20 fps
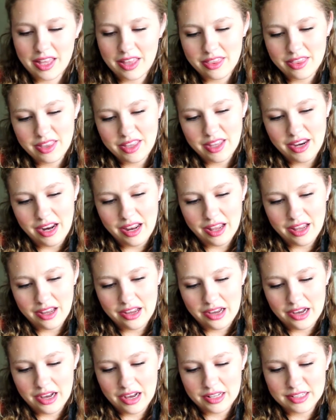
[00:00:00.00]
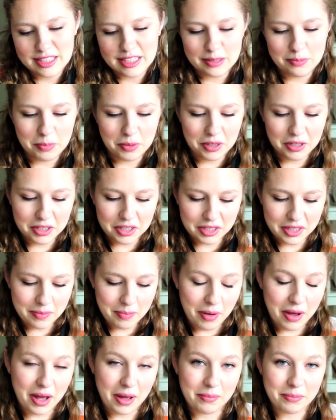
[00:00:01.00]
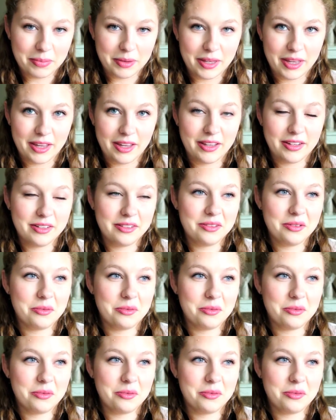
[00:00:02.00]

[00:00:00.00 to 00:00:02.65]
And then I got Sparkly Pumpkin,